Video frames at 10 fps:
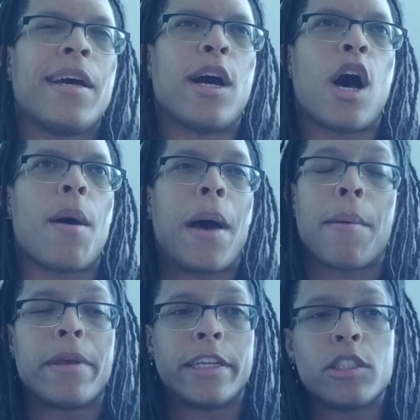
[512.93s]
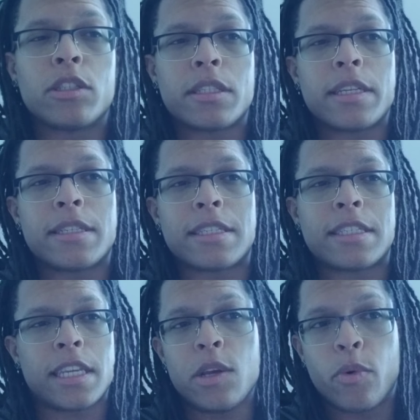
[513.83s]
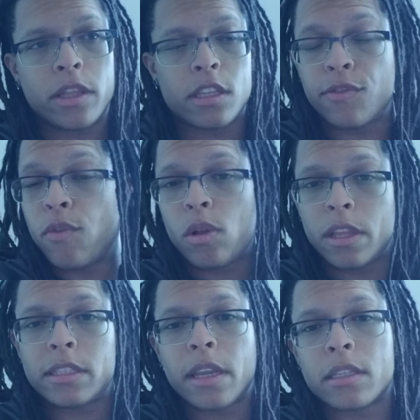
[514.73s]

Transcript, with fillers: I'm interested to see what this full list